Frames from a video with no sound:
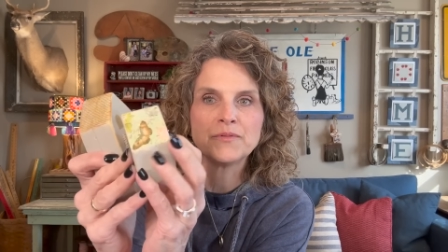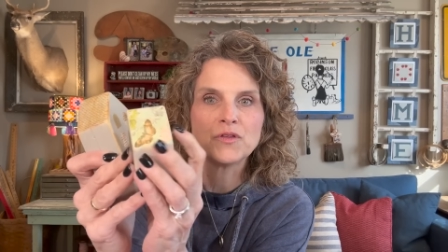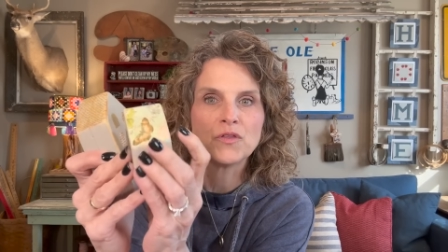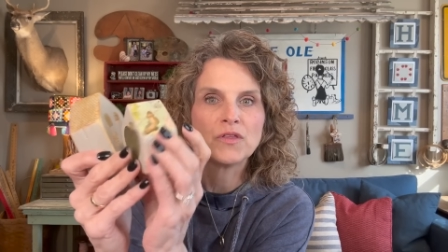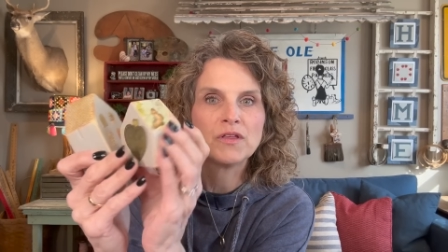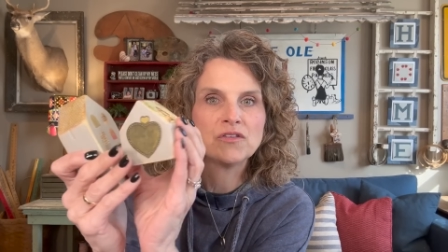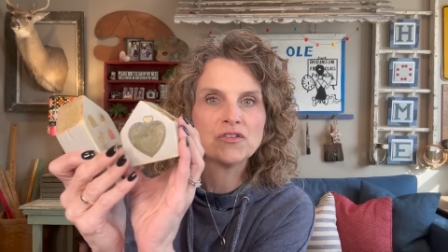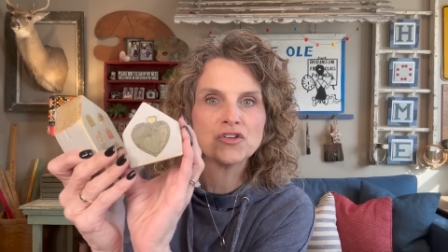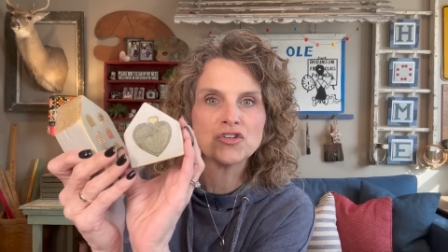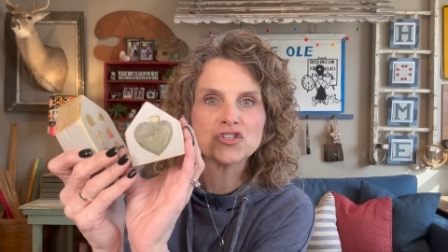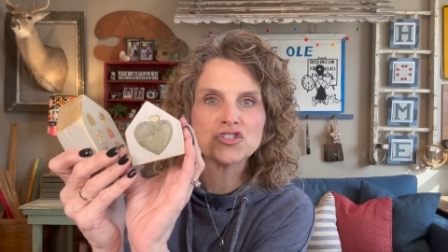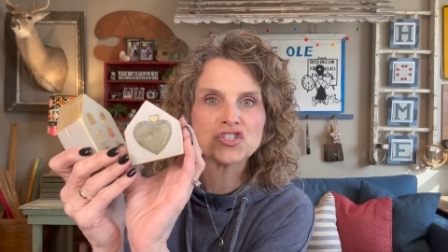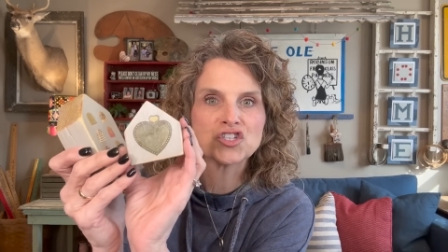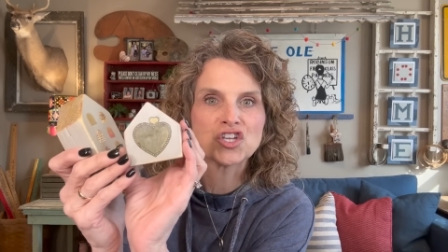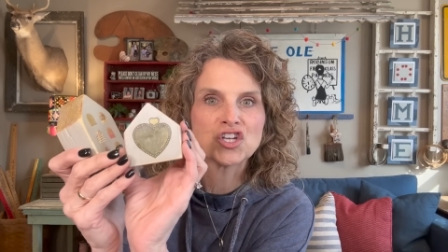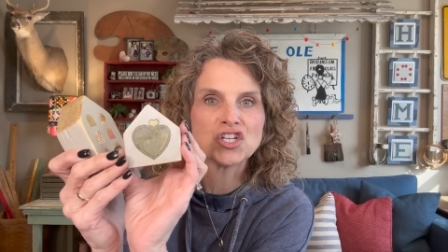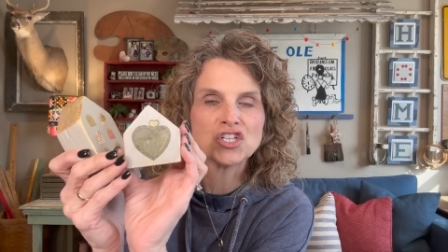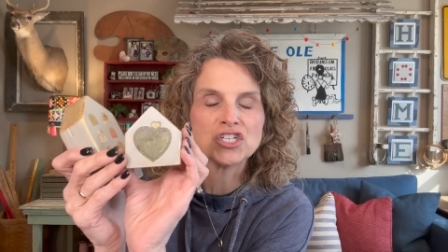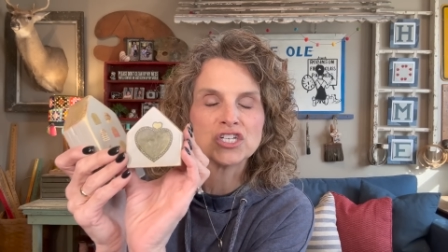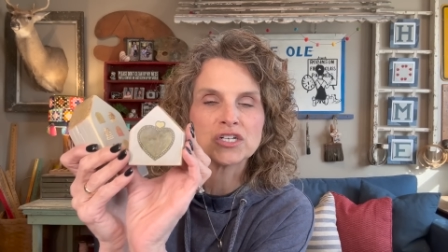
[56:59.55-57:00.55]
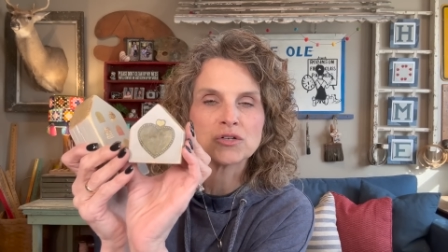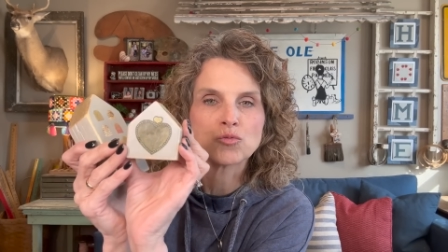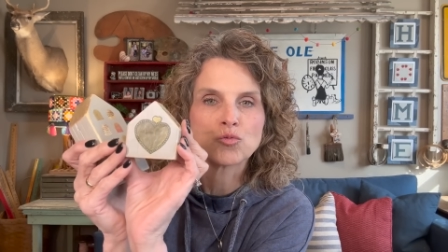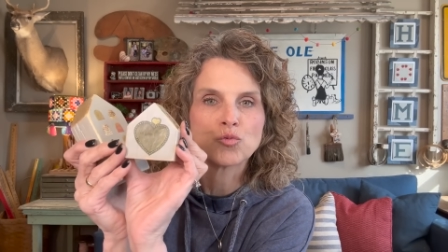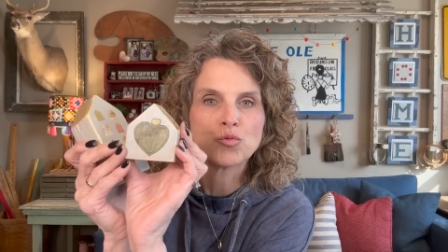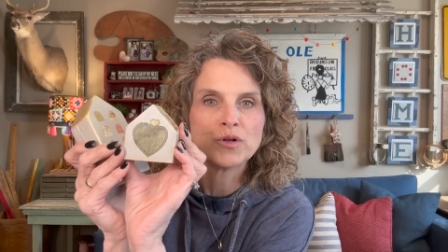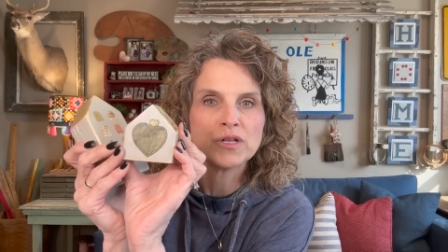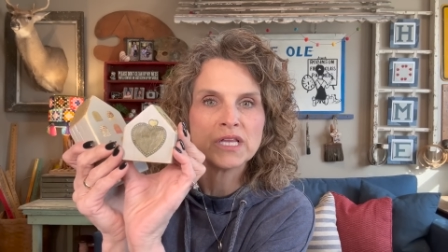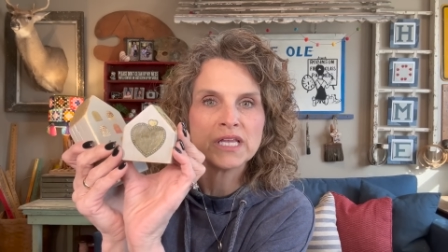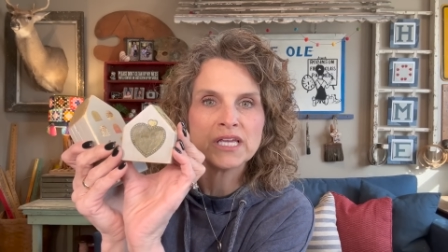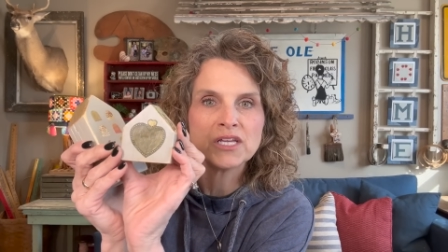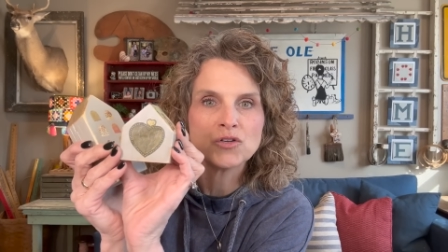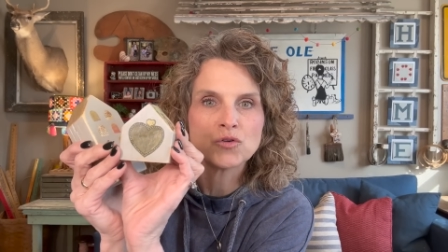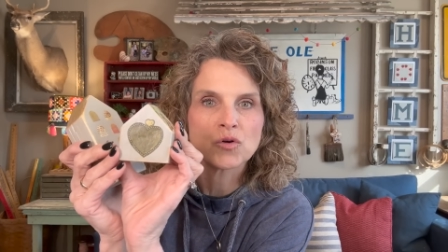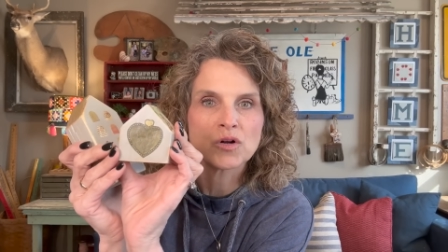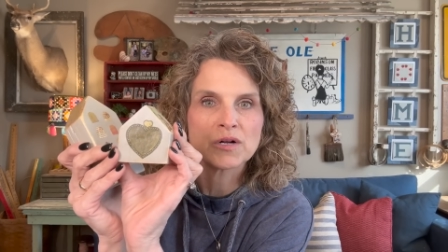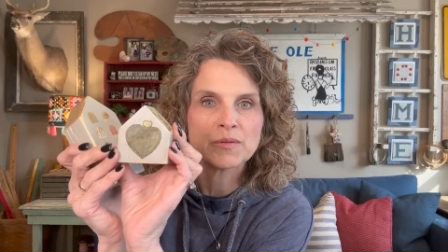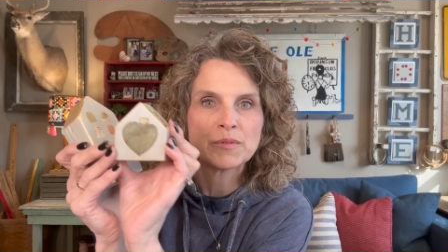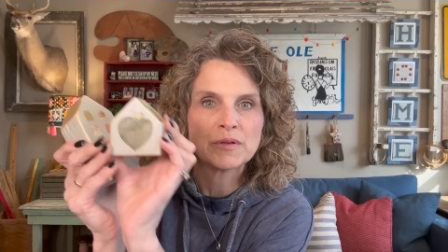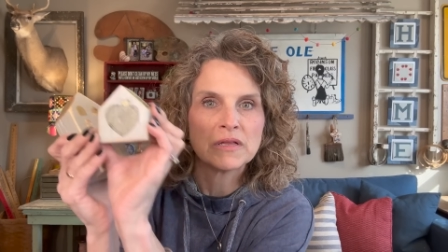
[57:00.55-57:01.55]
So these are just going to look really
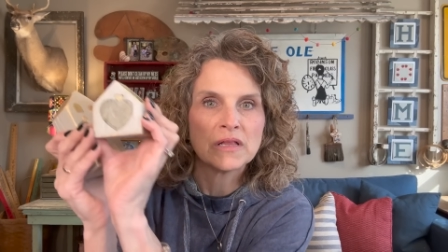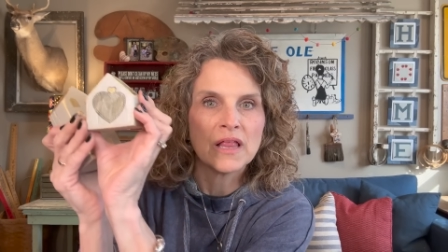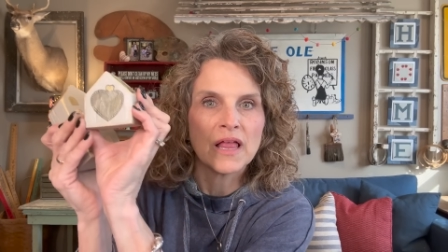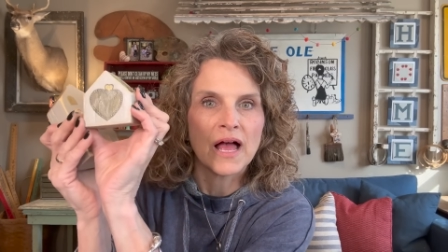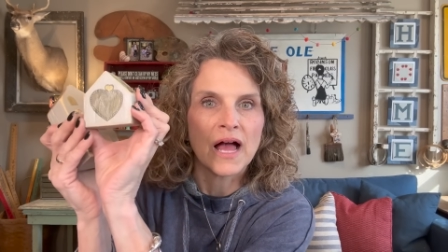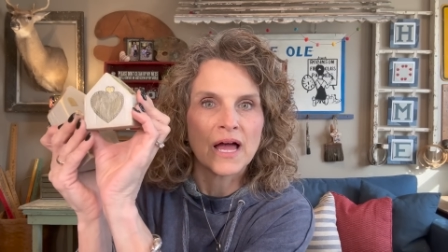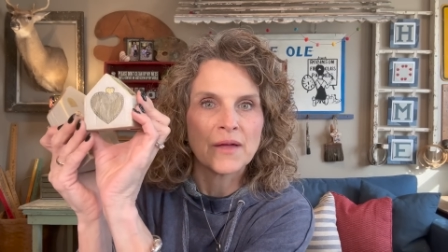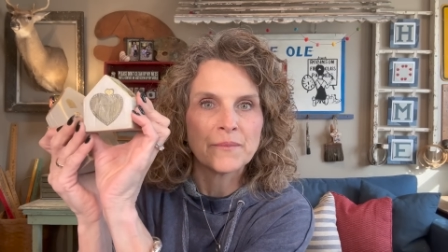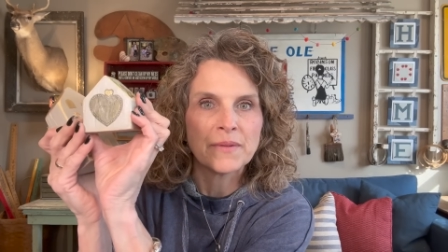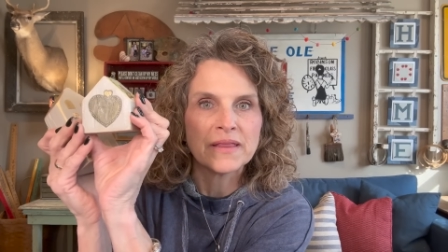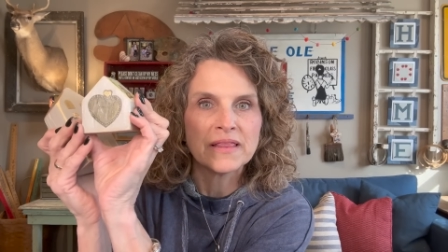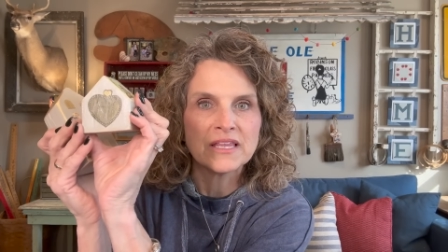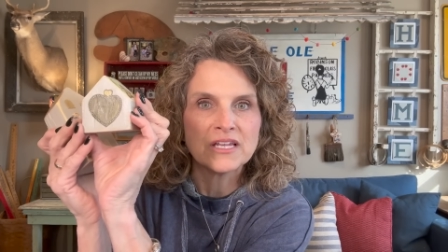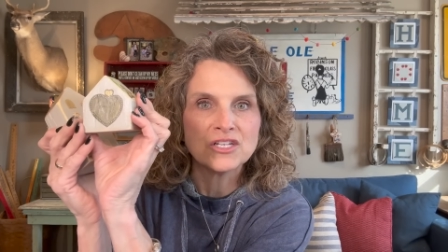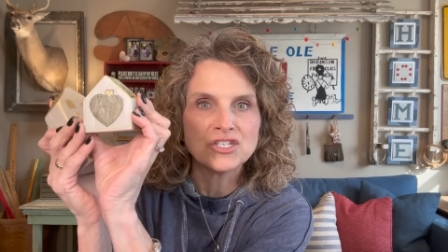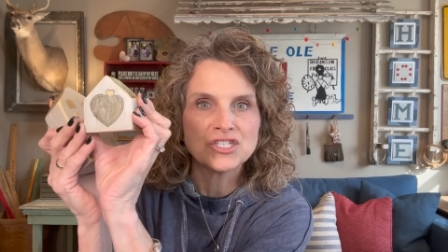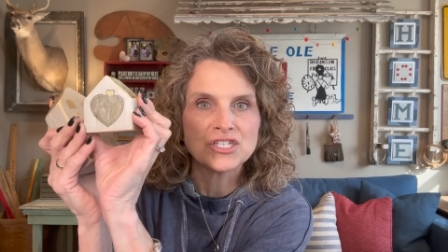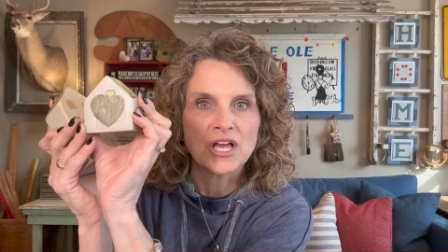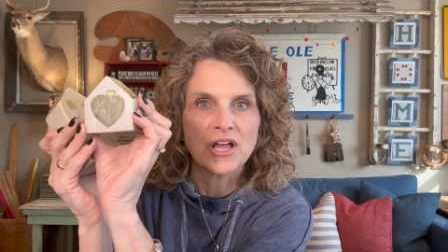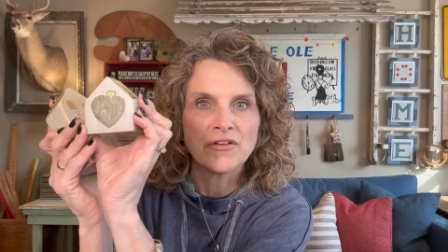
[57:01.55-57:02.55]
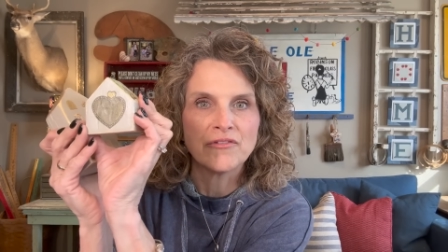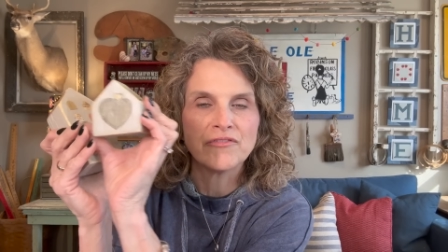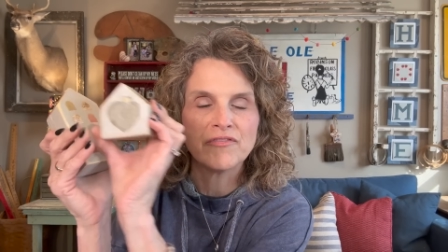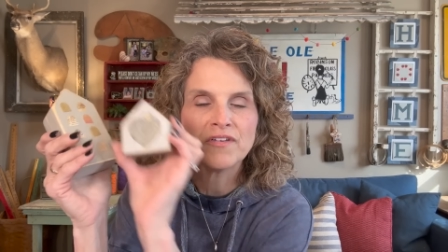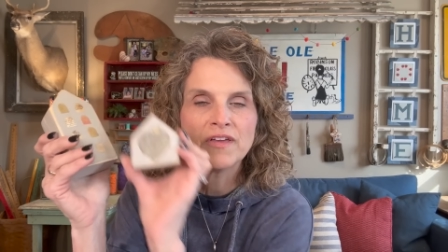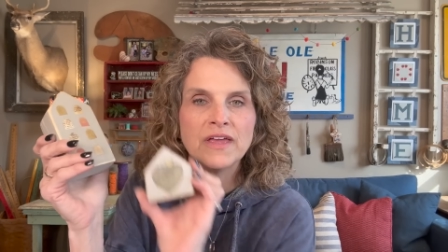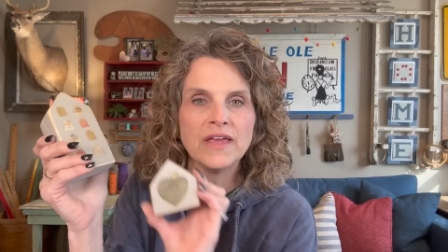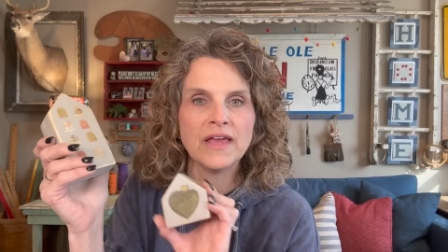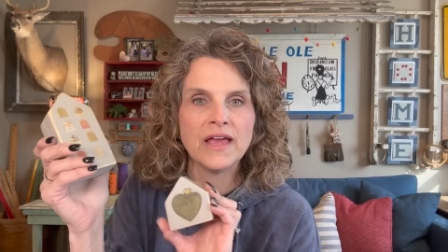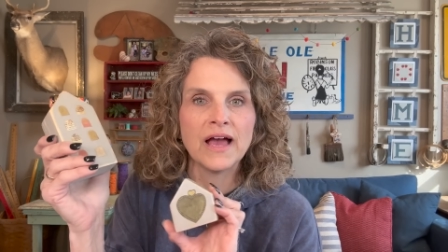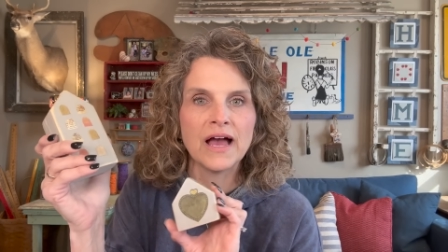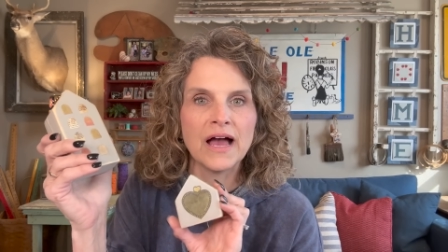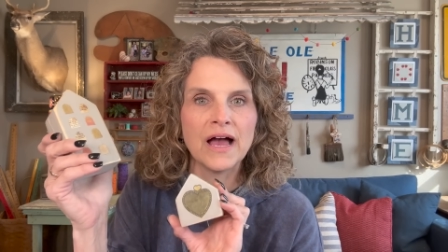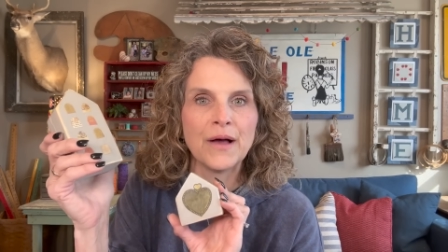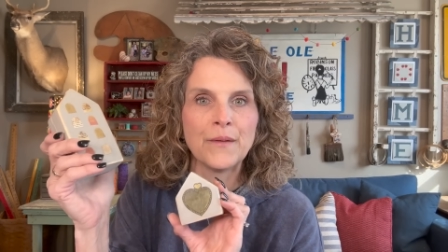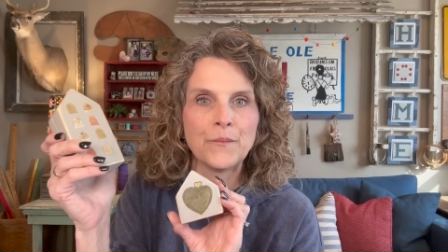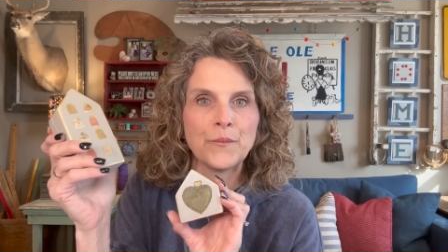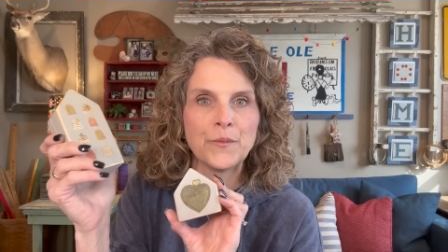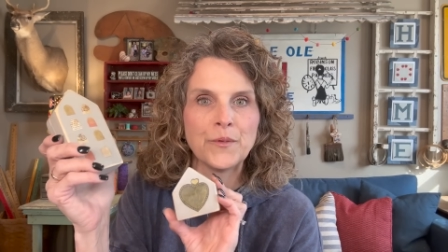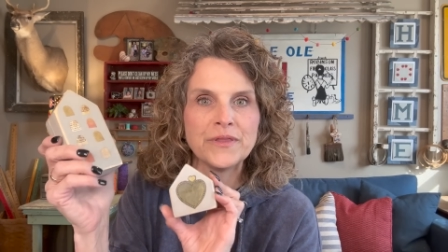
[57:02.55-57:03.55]
adorable on my little shelf
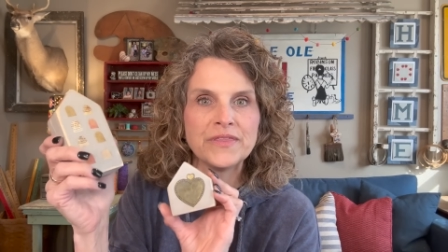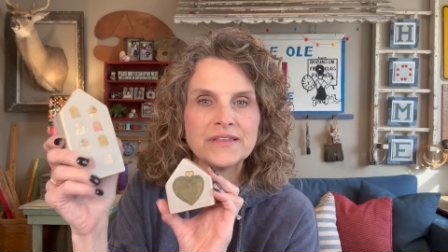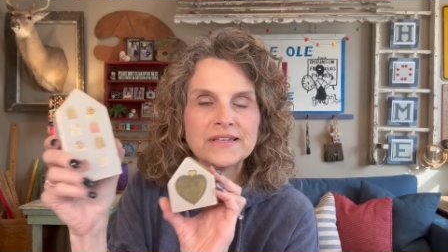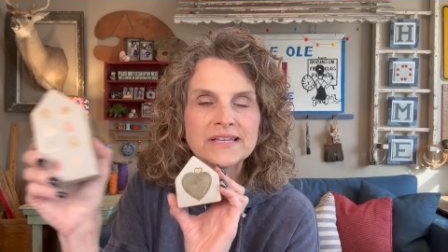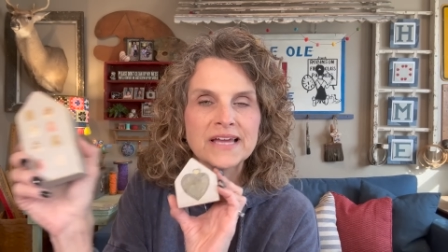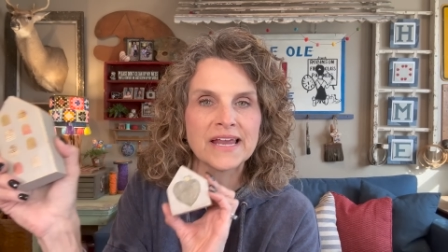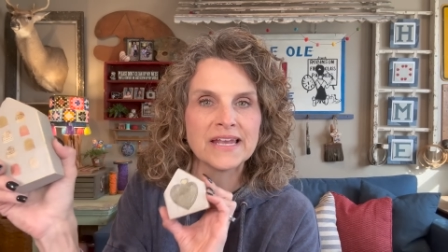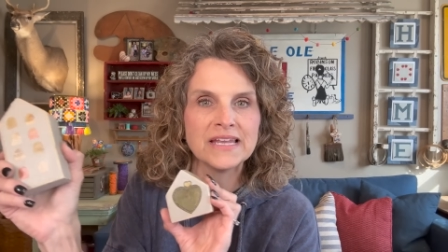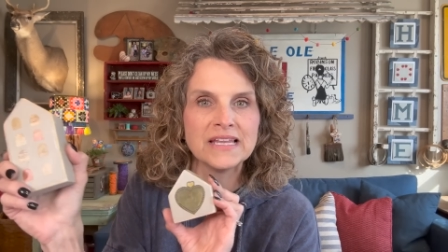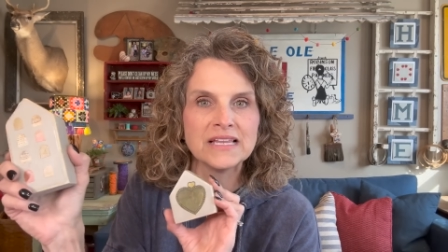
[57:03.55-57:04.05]
with the tiny